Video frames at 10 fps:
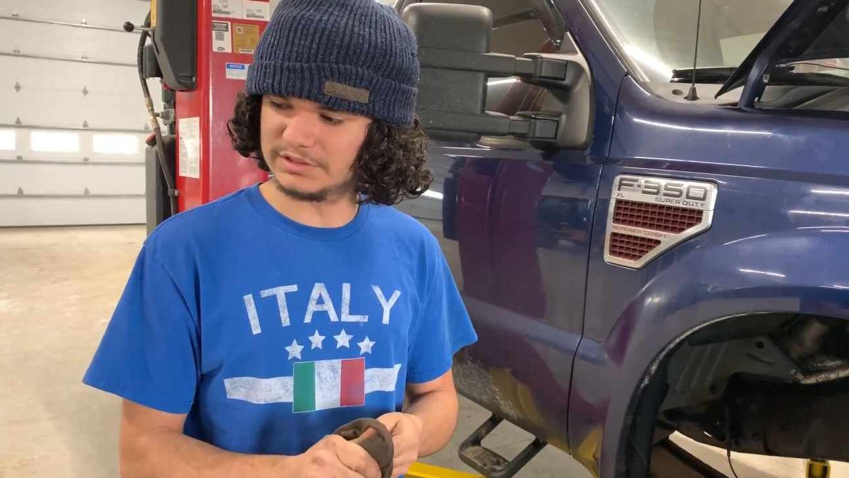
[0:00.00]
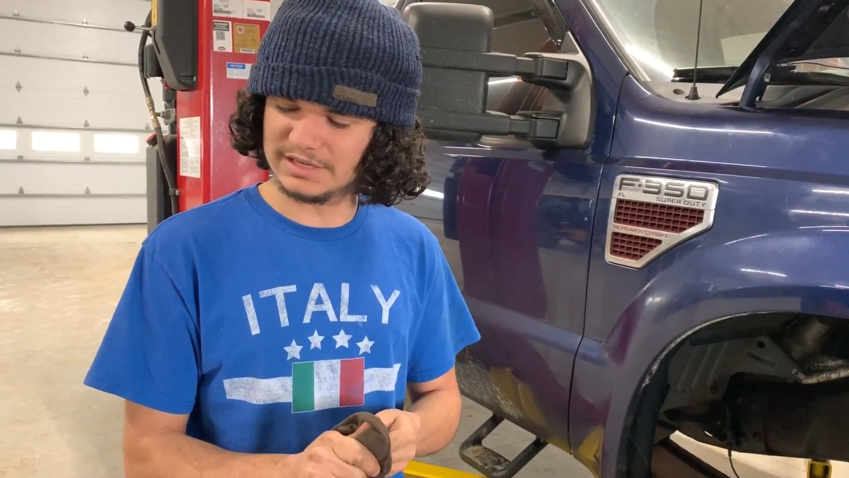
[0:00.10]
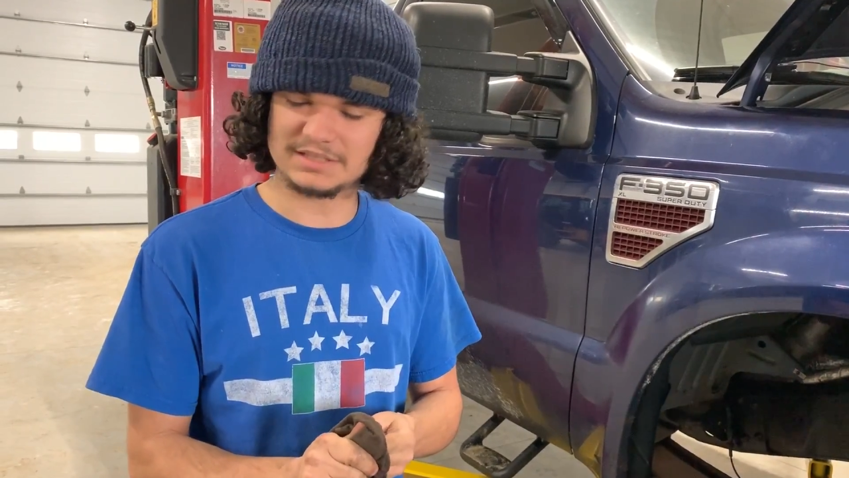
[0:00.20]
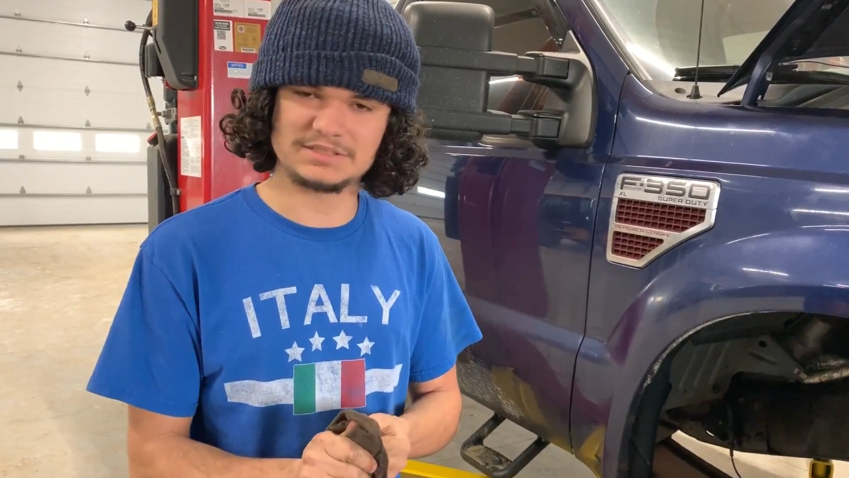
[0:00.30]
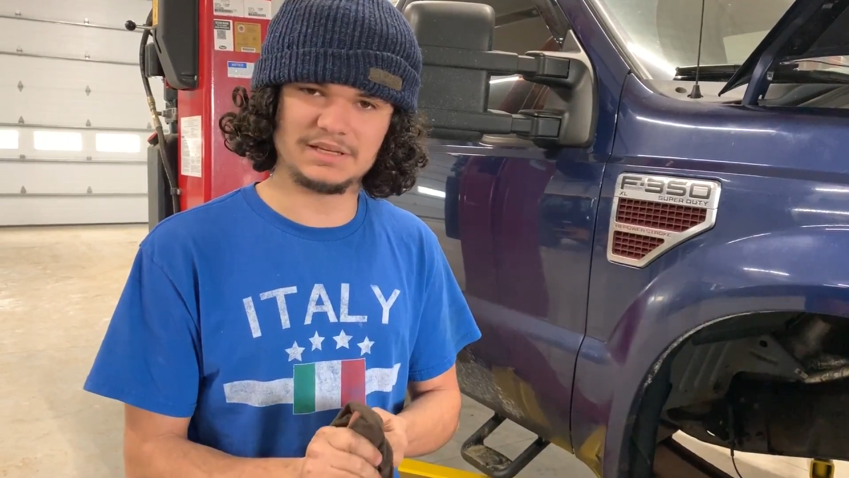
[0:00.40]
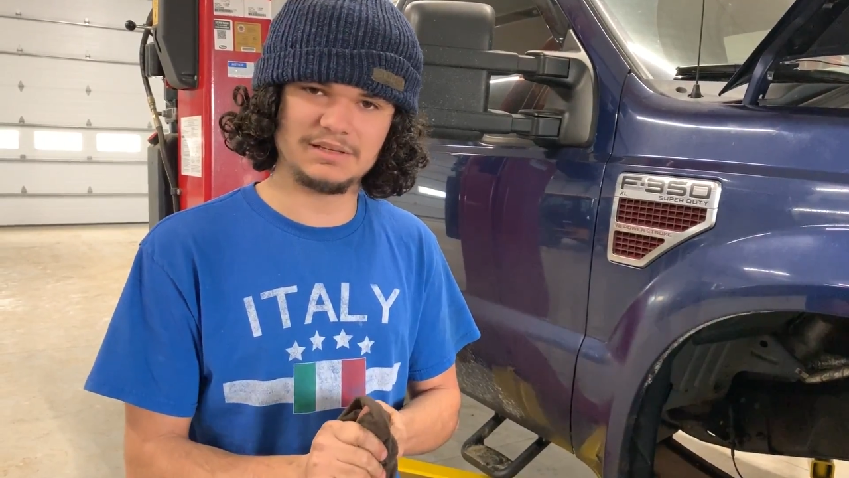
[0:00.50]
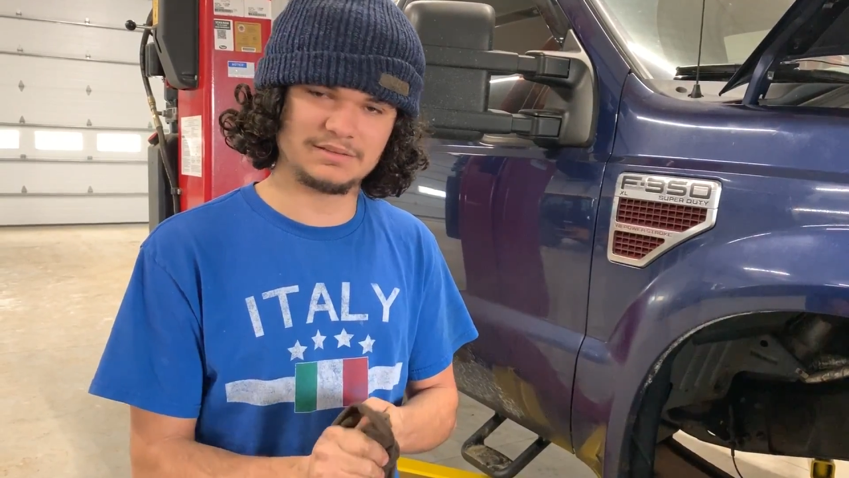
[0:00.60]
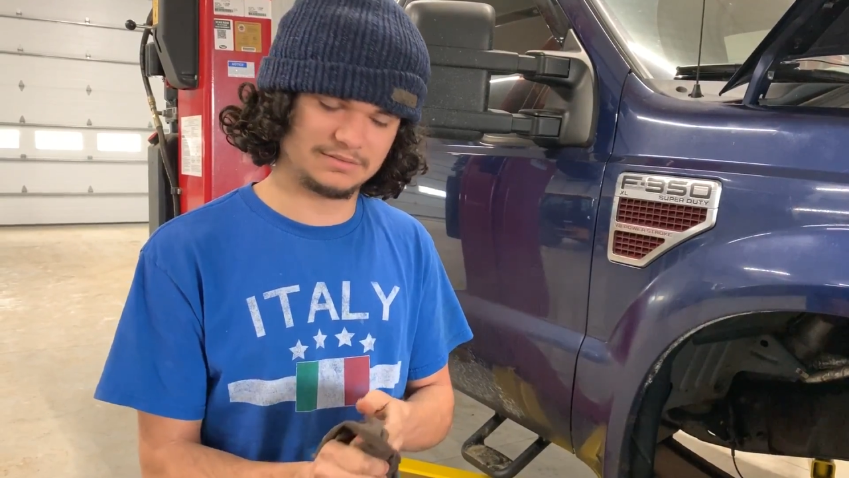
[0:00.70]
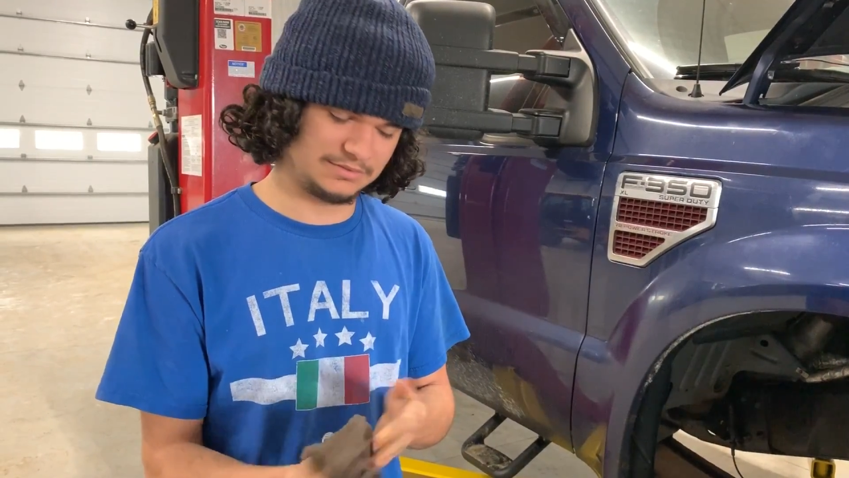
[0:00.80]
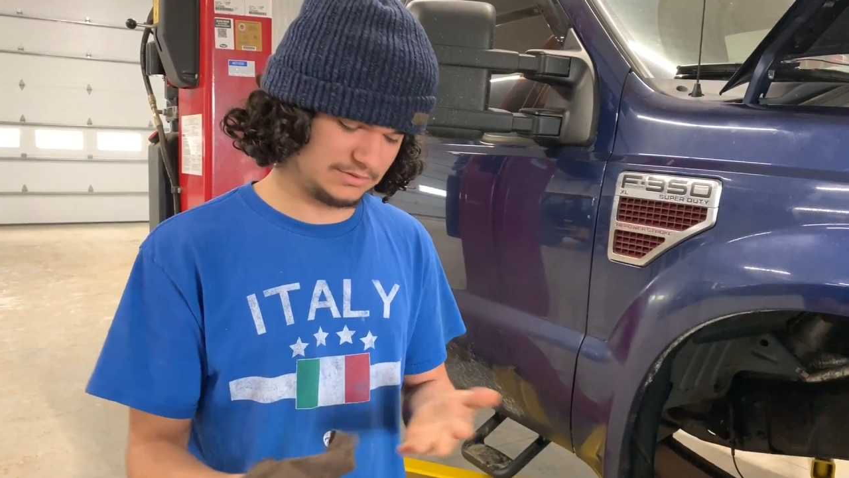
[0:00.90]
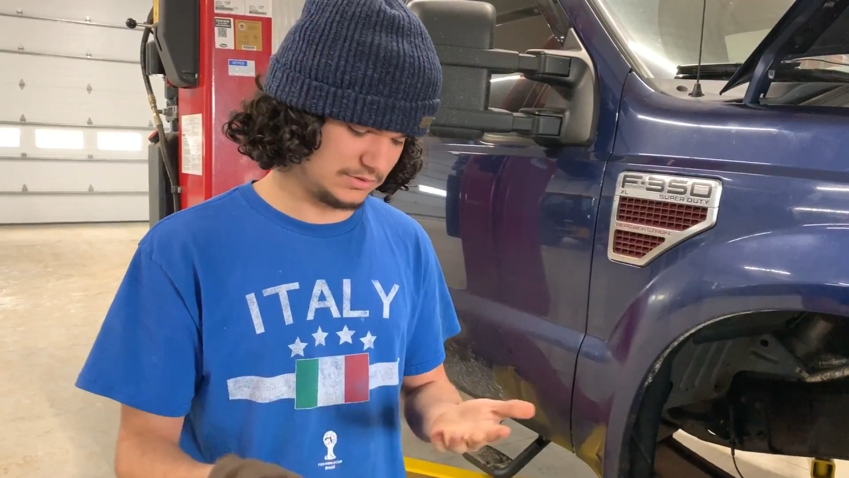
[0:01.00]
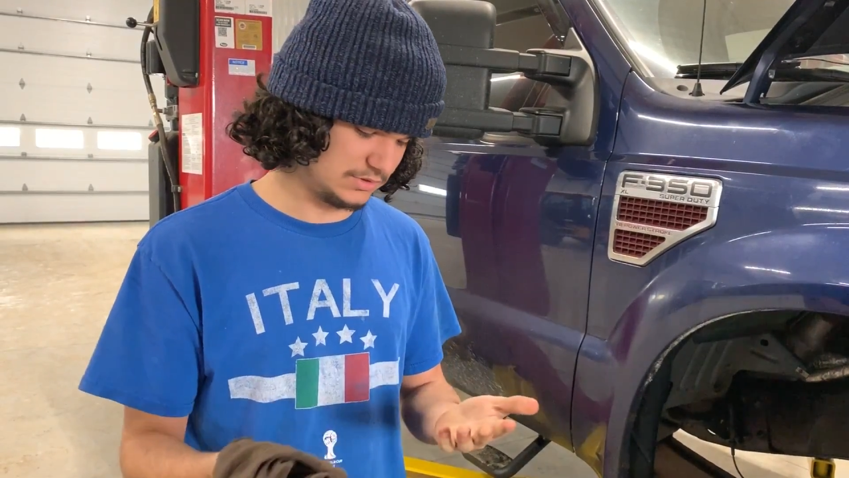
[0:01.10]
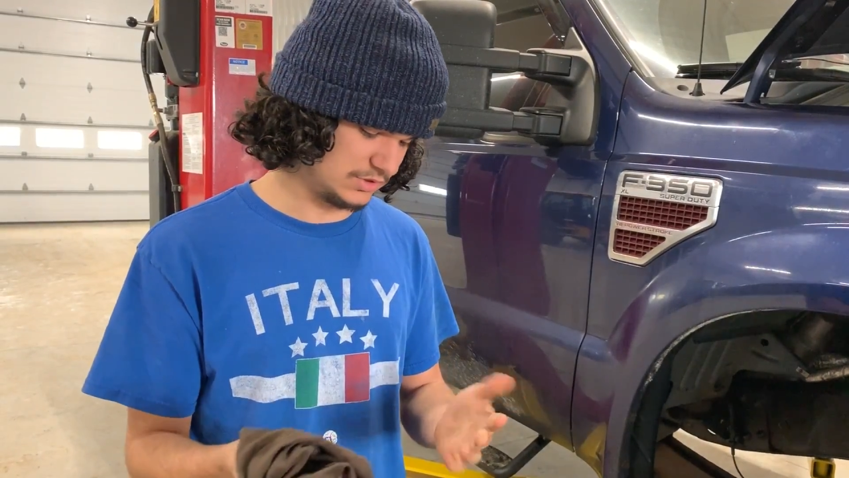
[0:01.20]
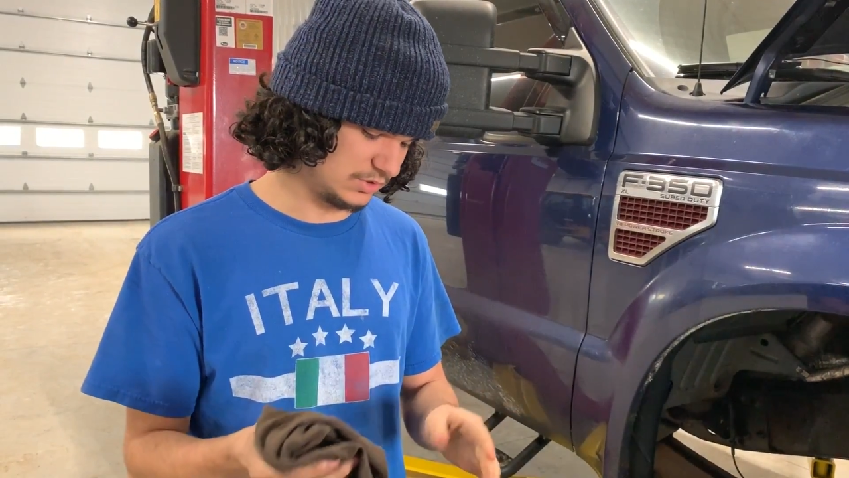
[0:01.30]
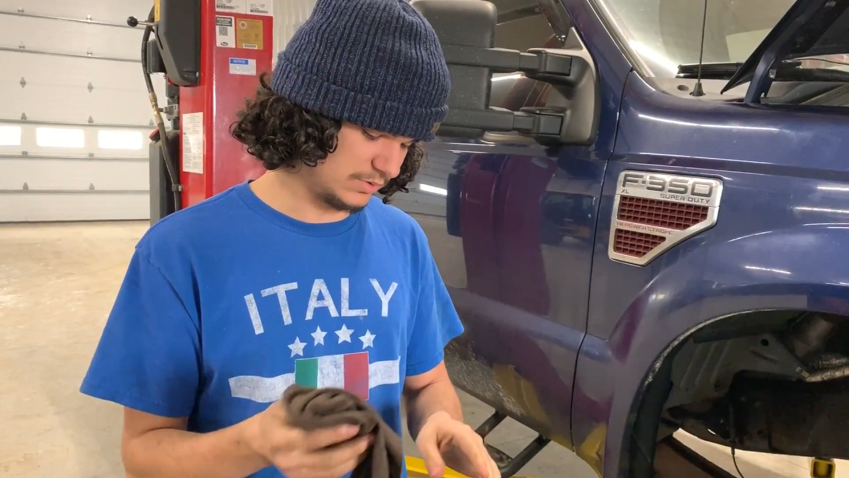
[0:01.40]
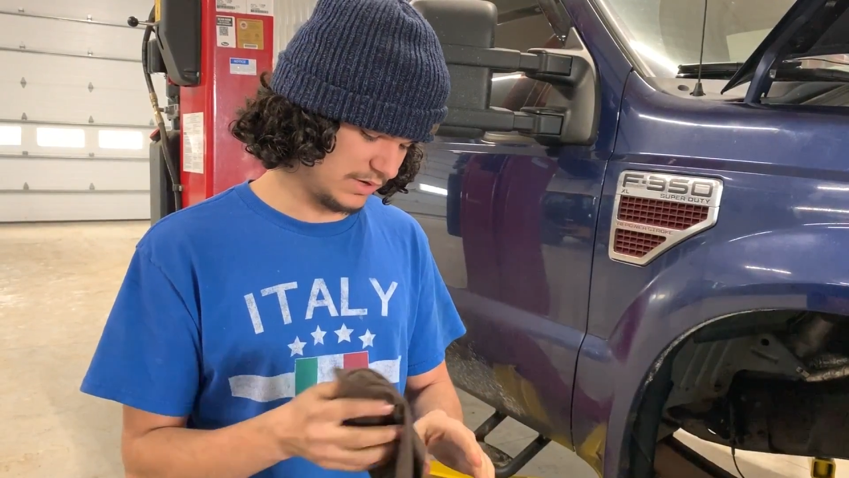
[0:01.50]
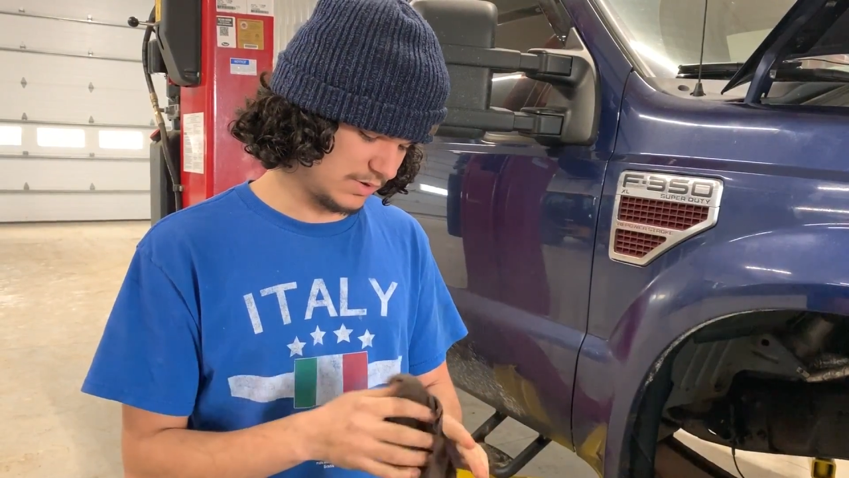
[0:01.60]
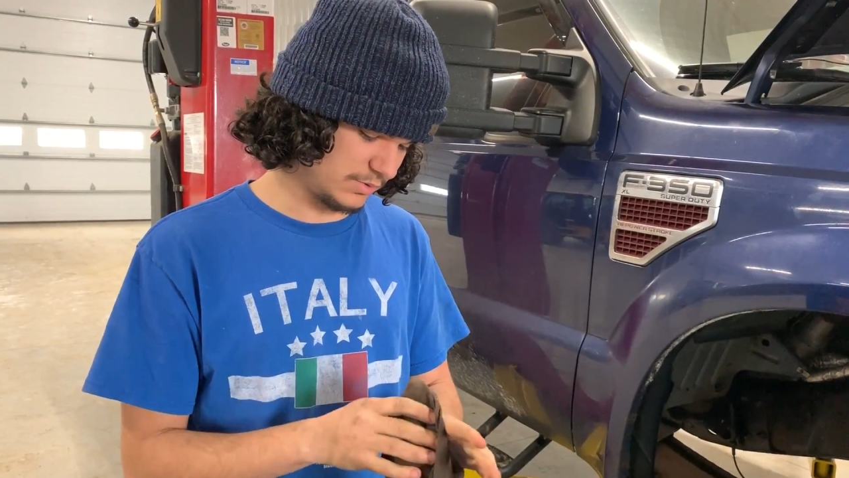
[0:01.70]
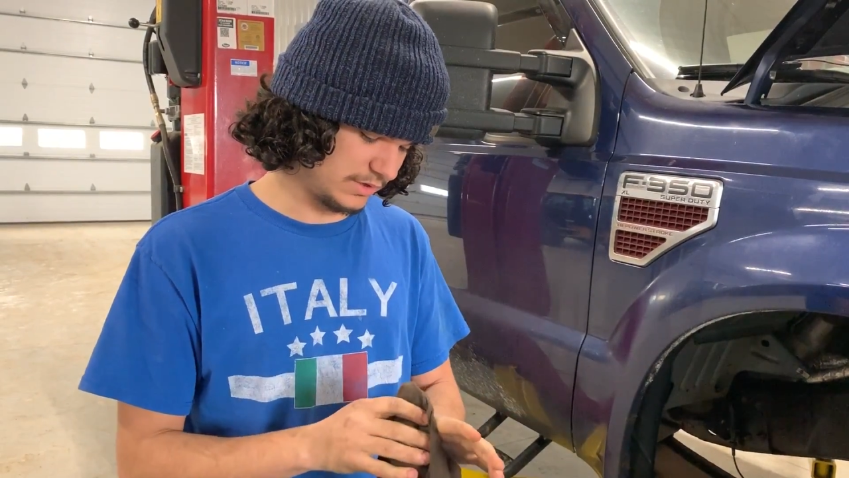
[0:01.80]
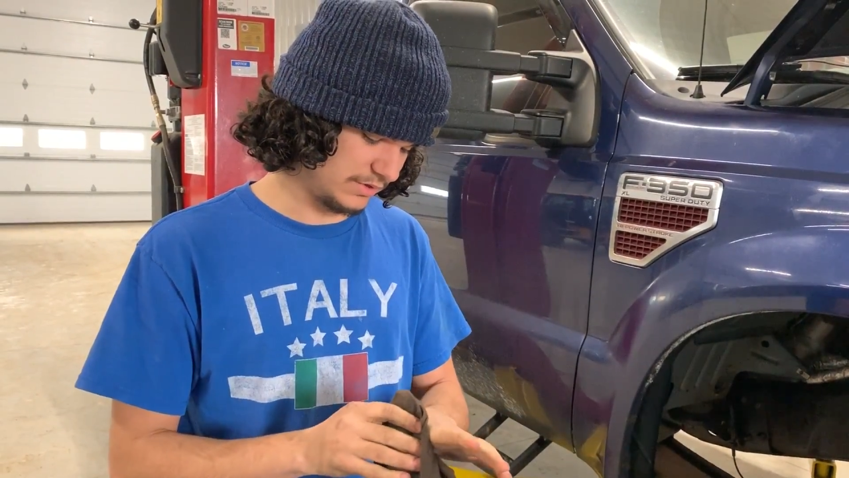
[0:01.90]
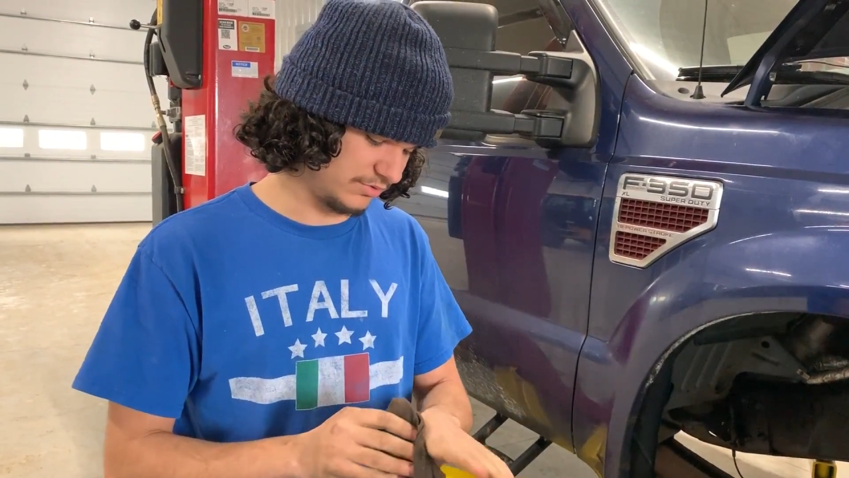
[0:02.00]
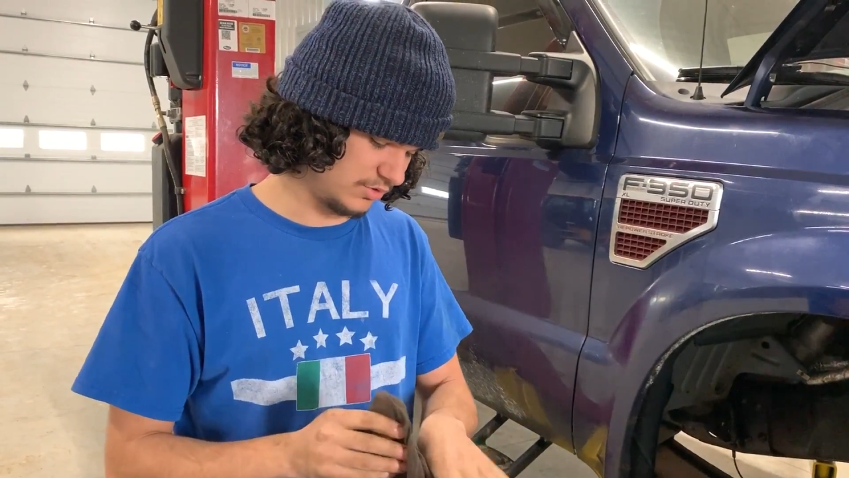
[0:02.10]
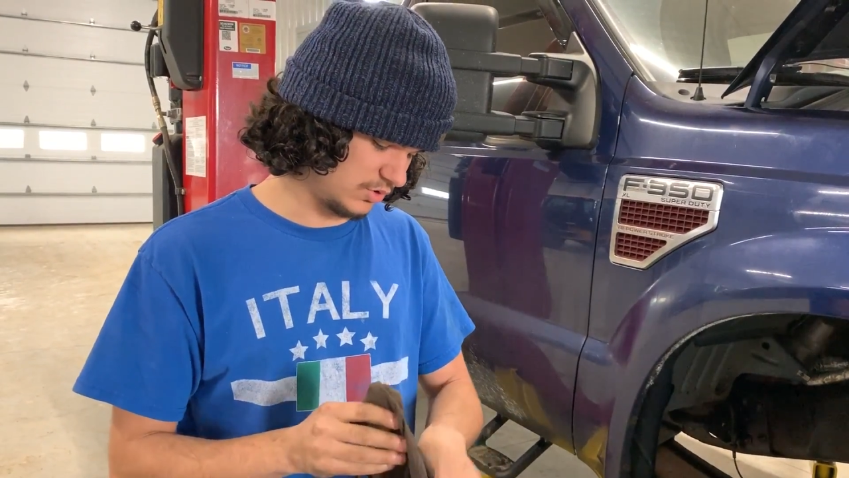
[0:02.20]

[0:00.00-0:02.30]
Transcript: test it. So we're gonna